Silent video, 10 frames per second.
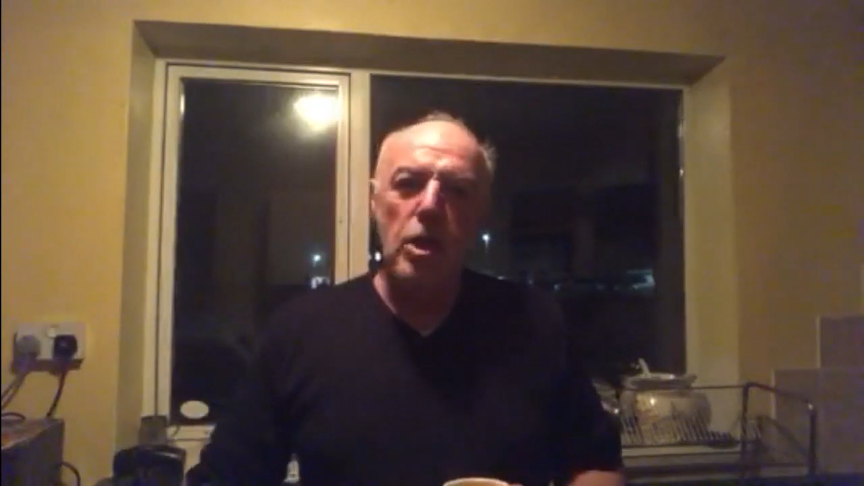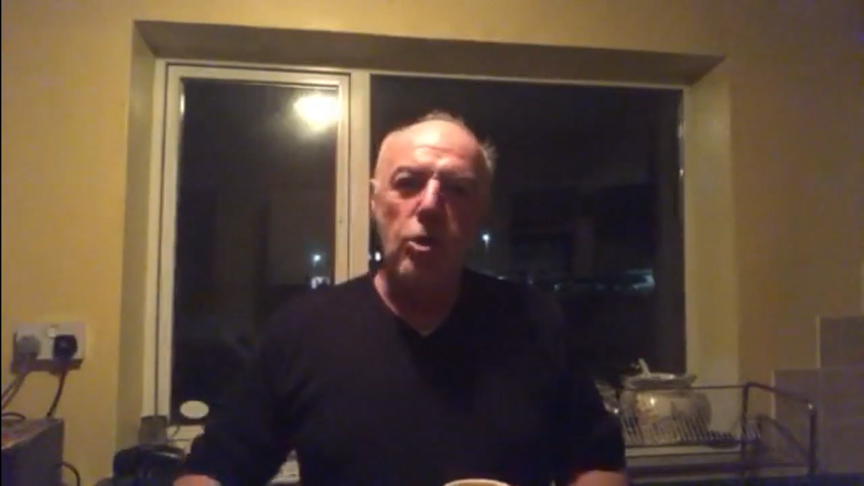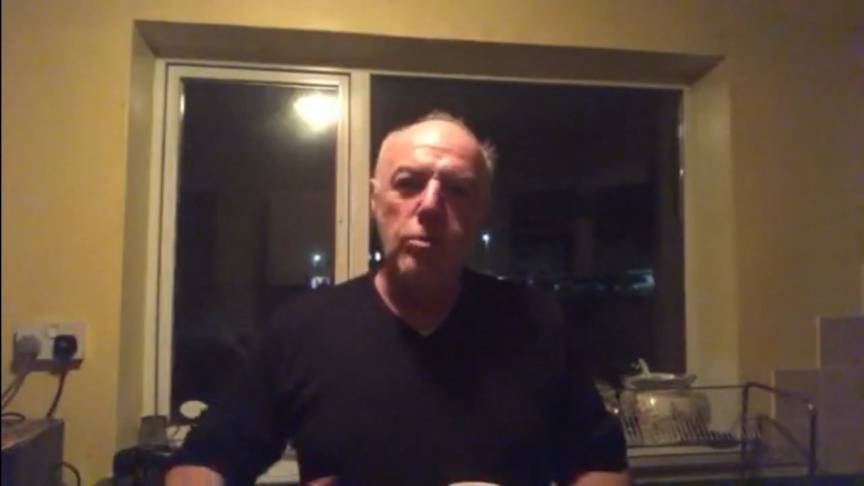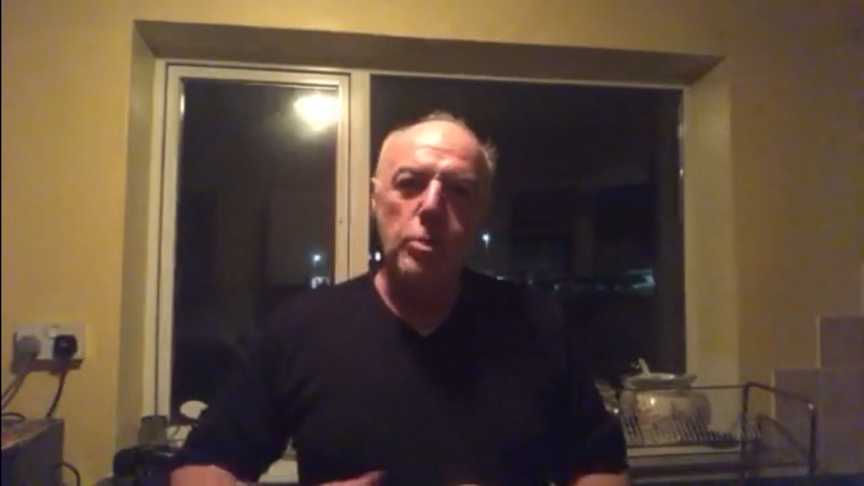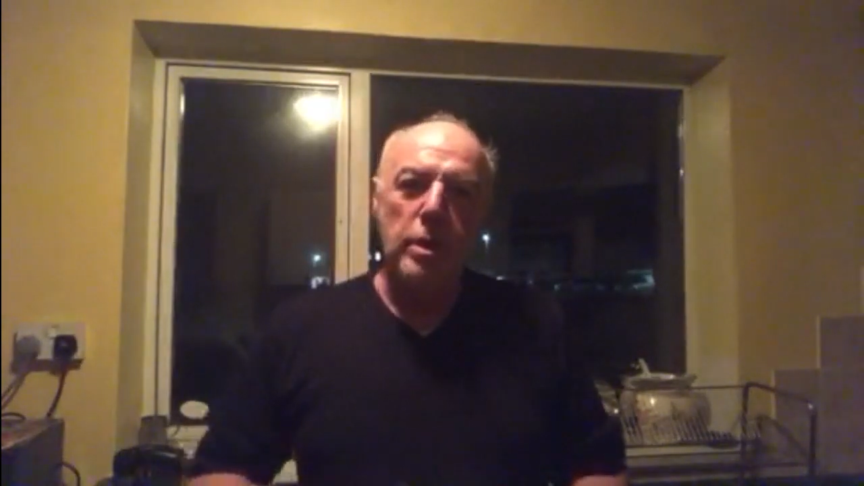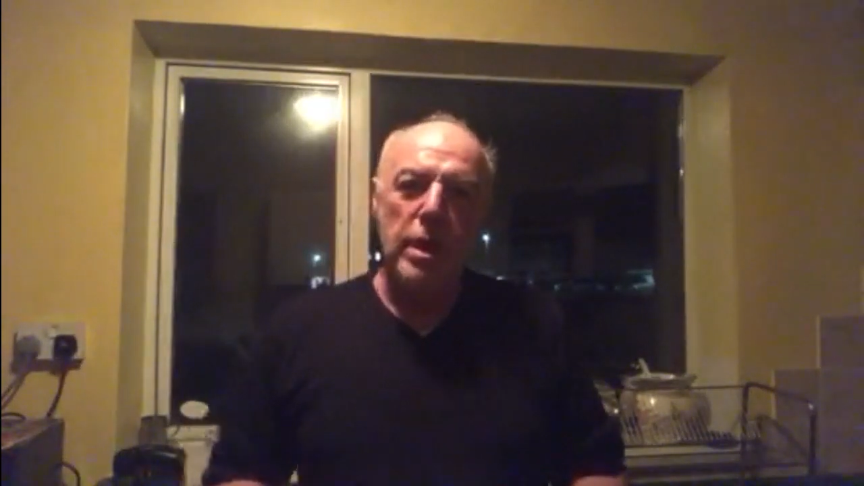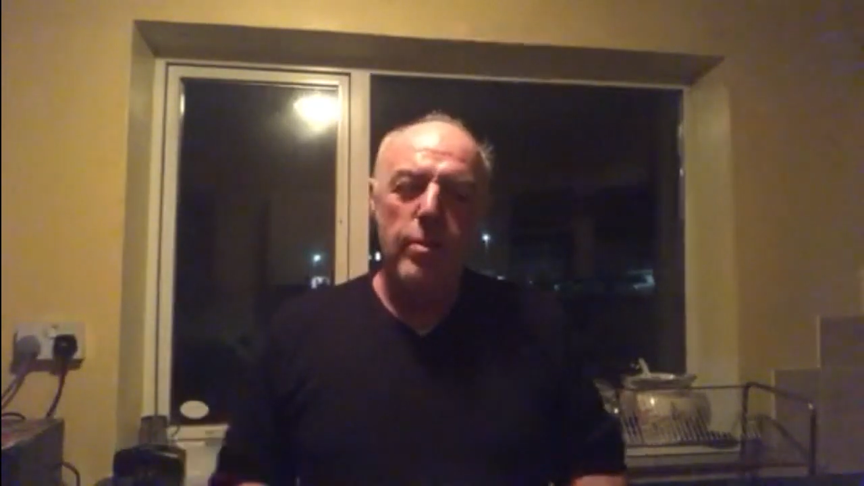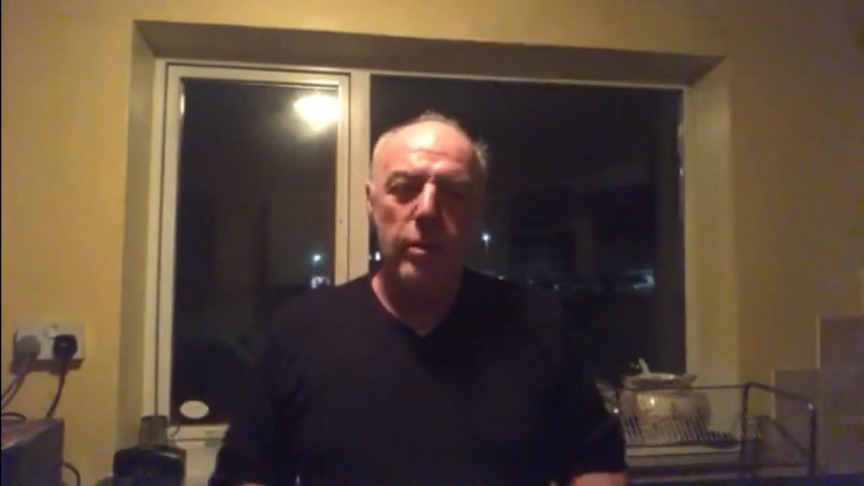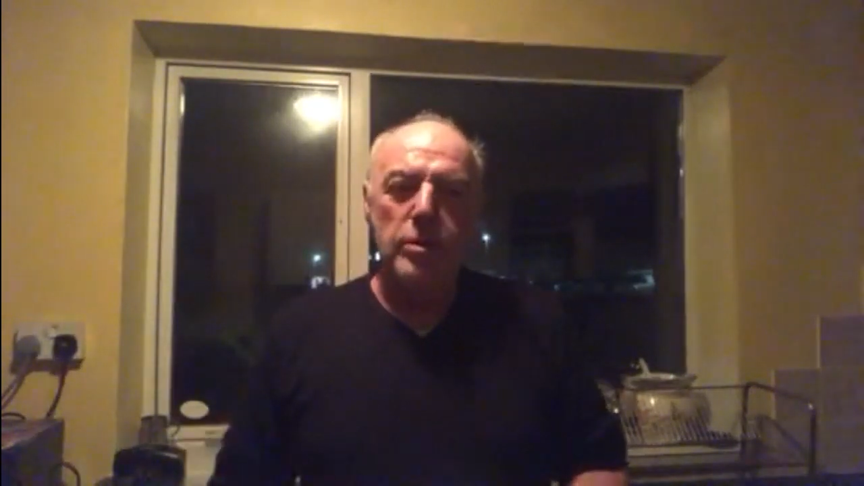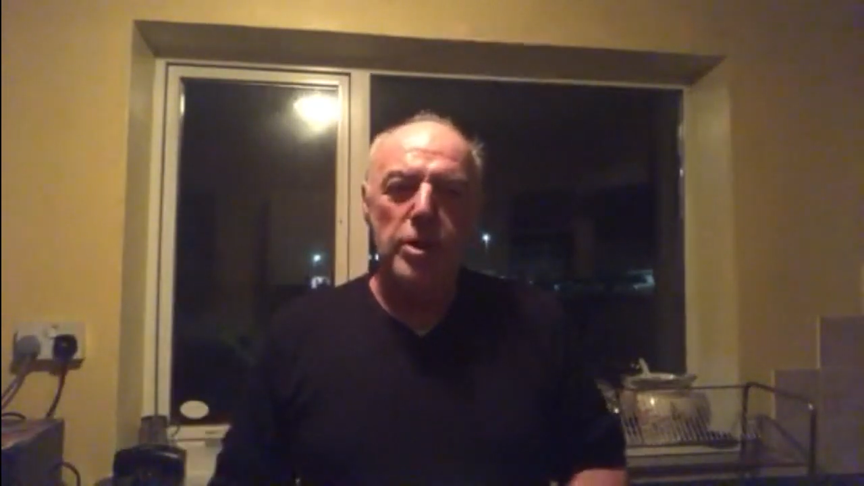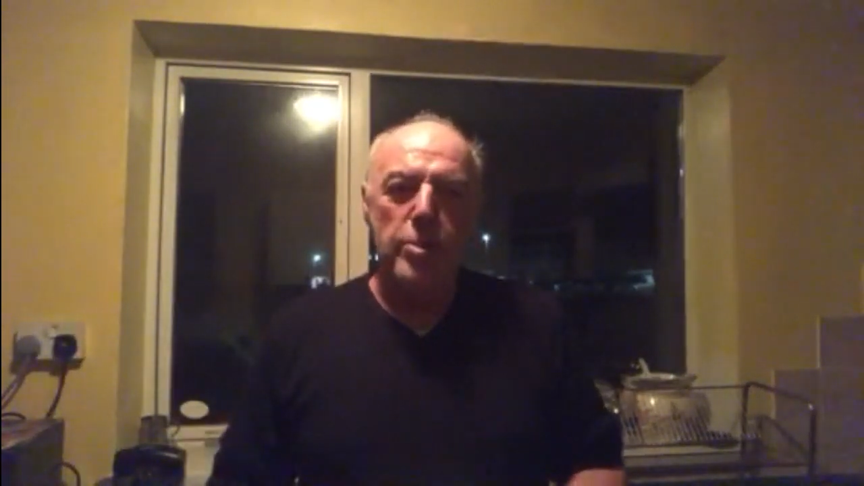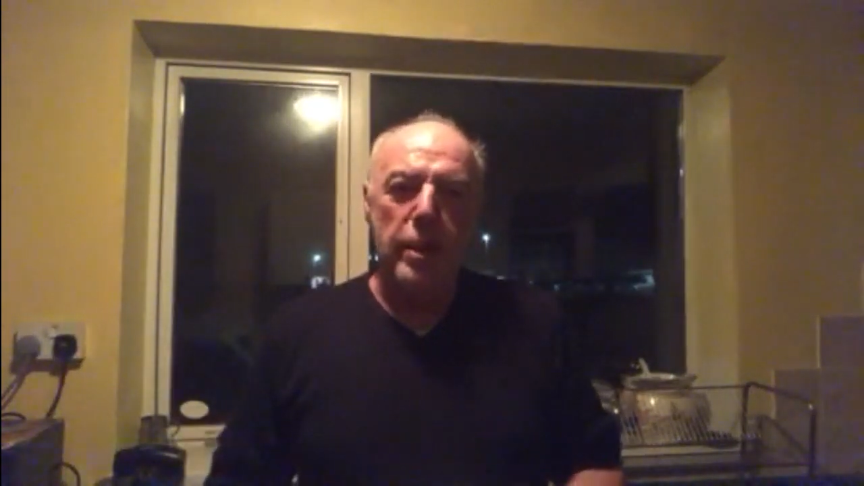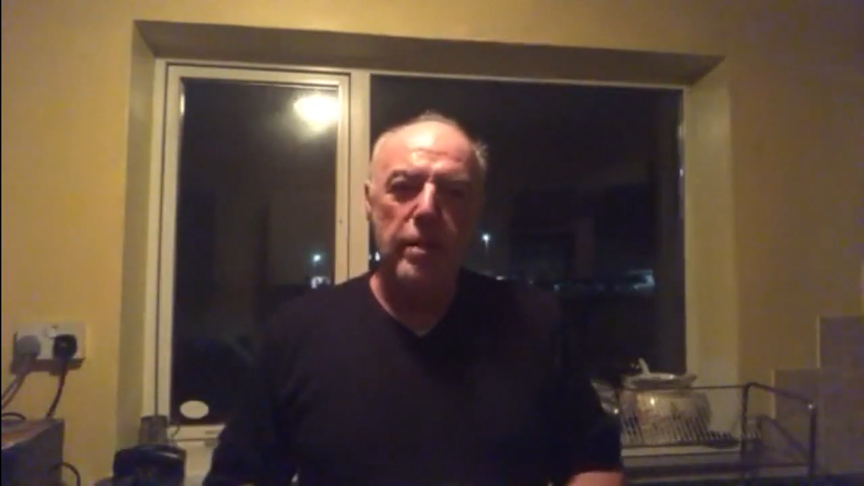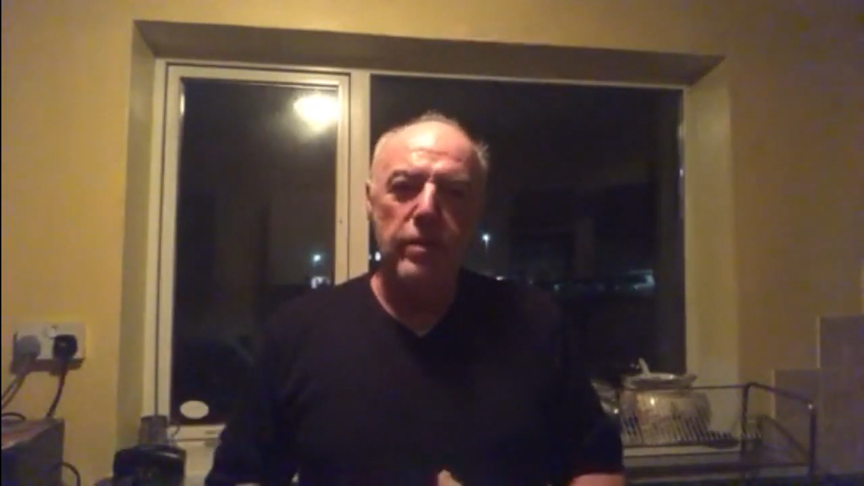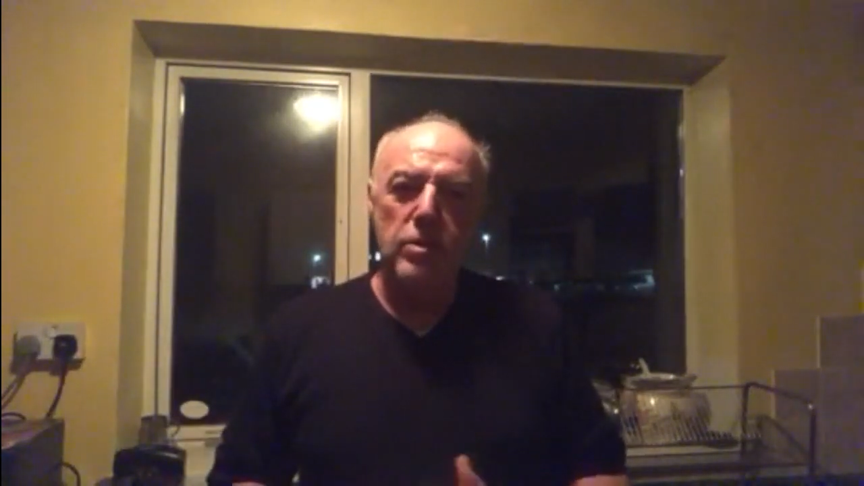Comes with a gearbox on the
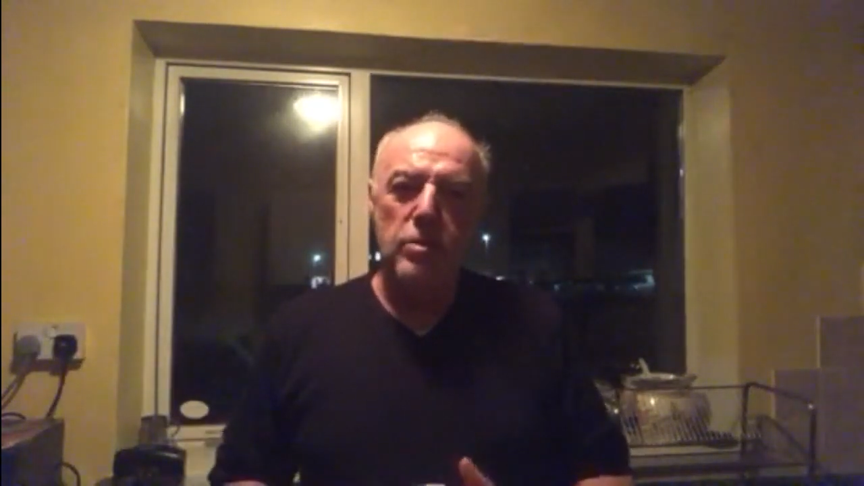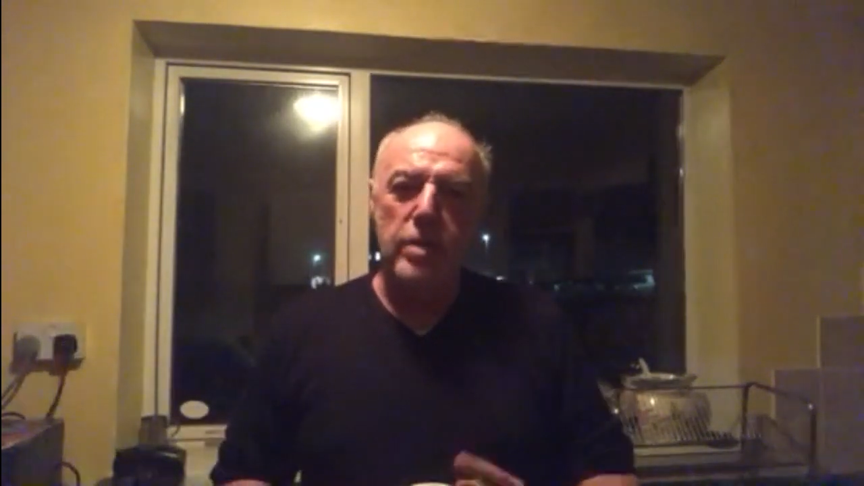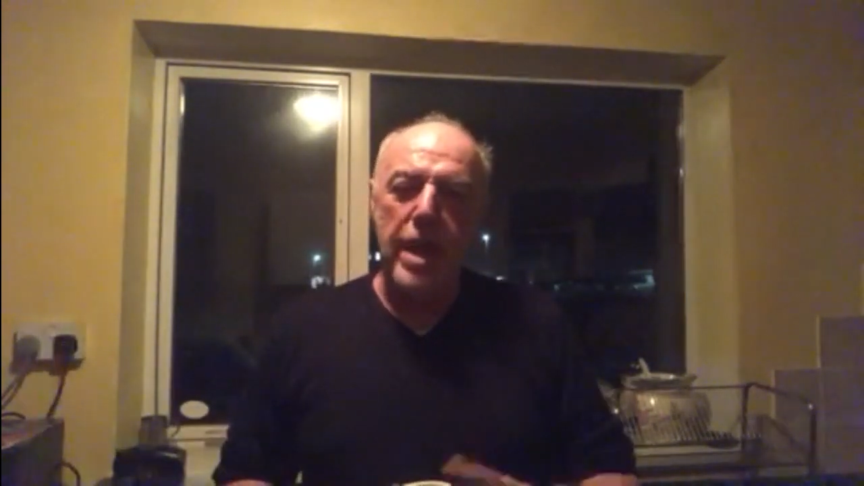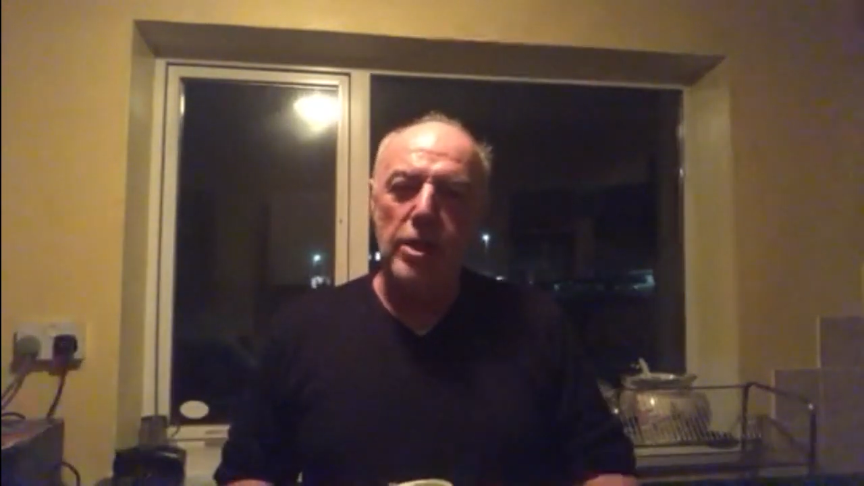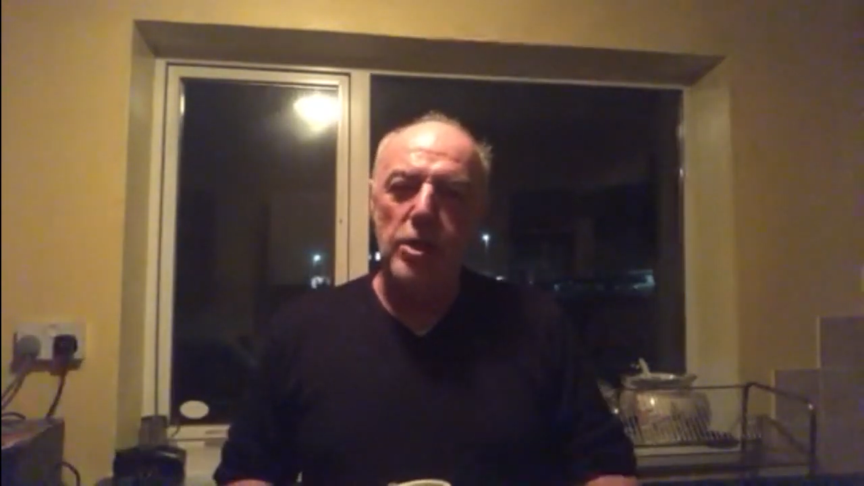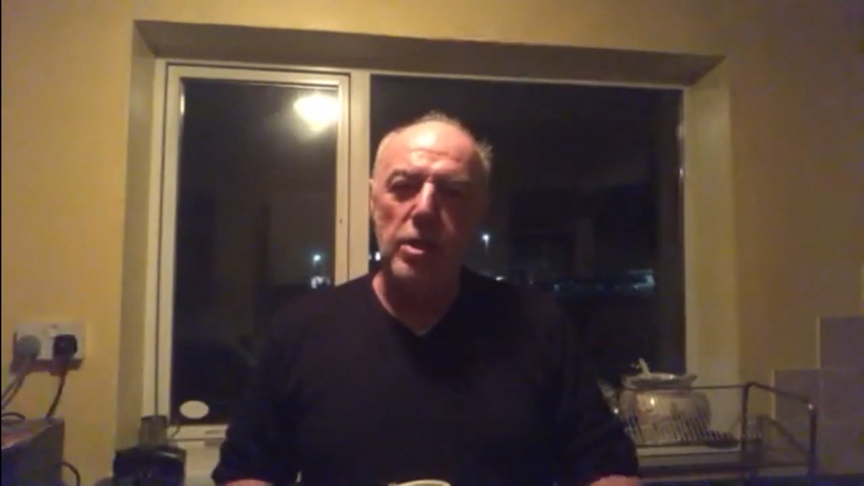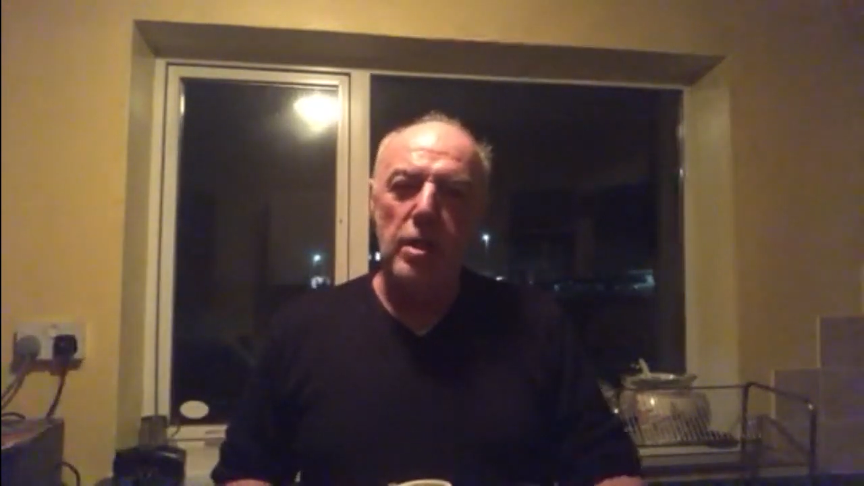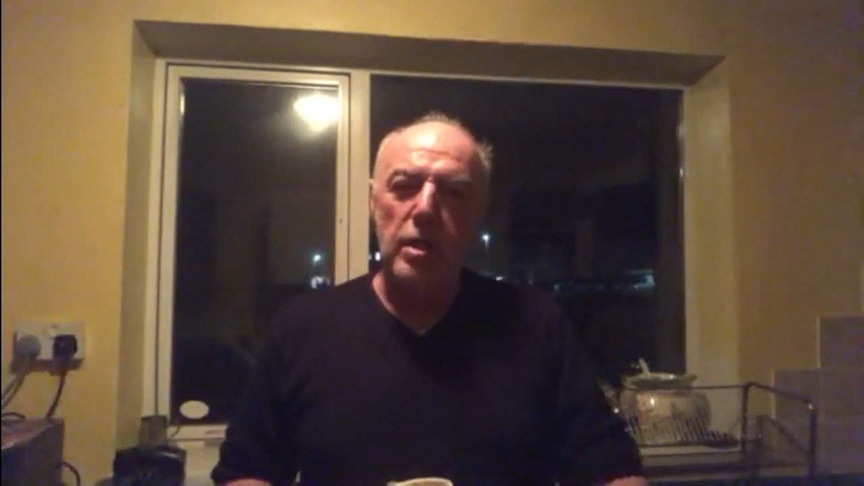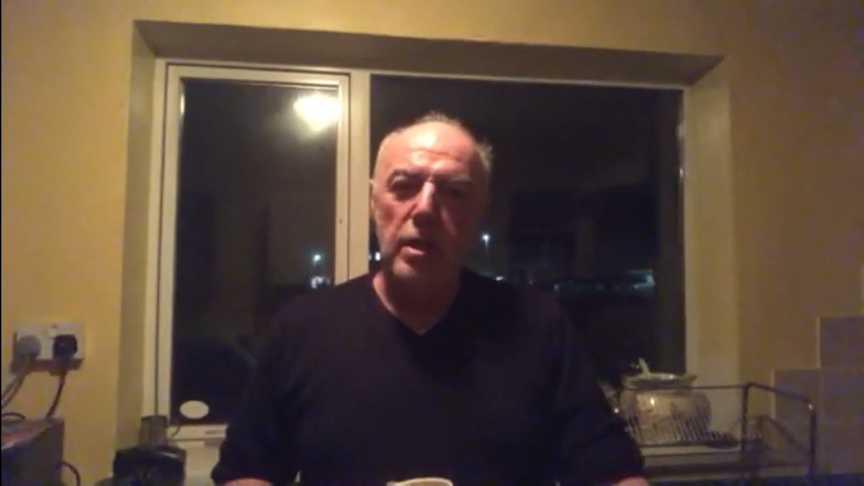back of it, so engine